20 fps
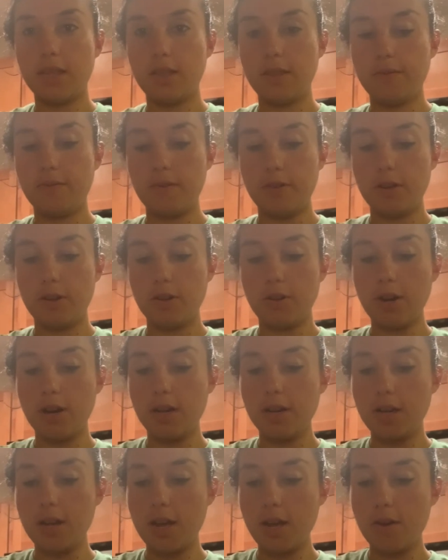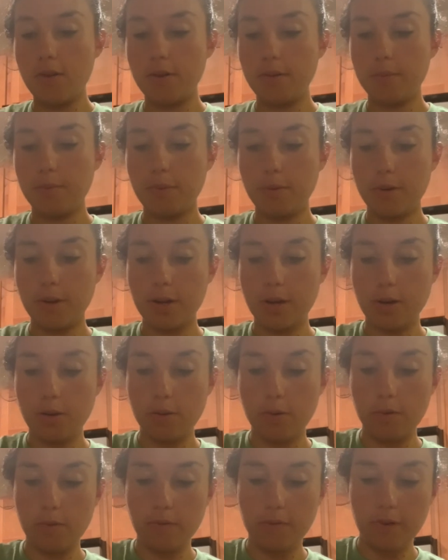the vinaigrette now and pour it
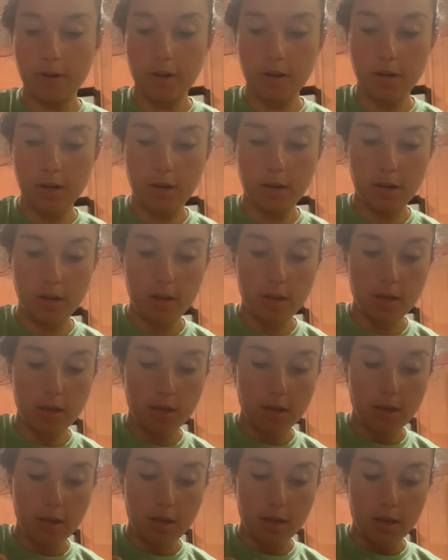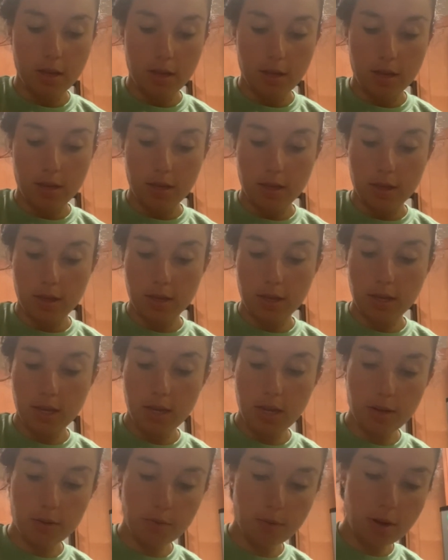over the
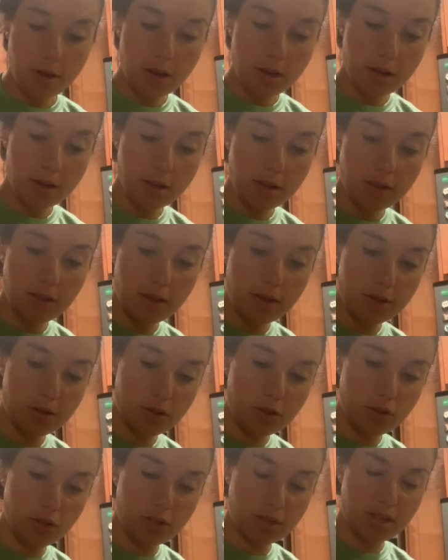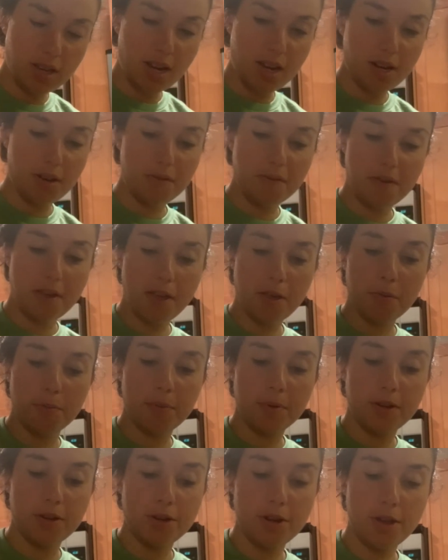quinoa, and this will just kind of
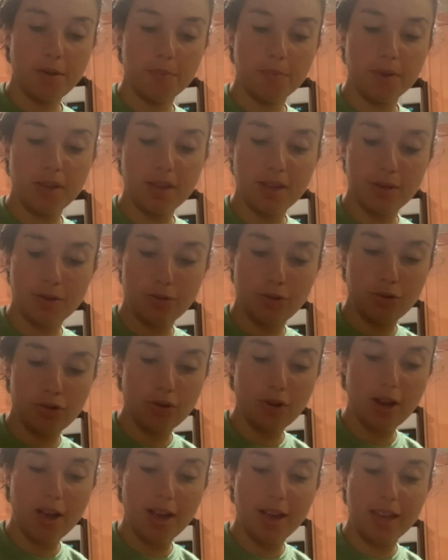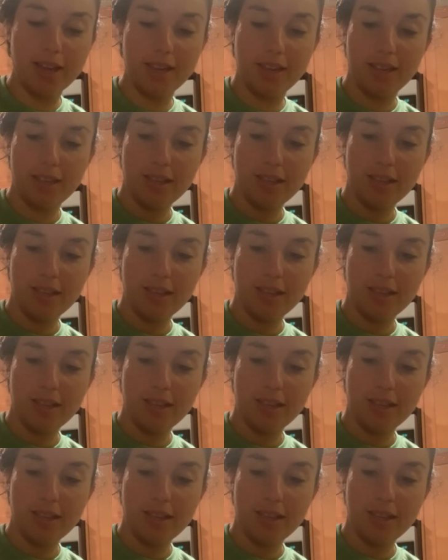help it not be as dry.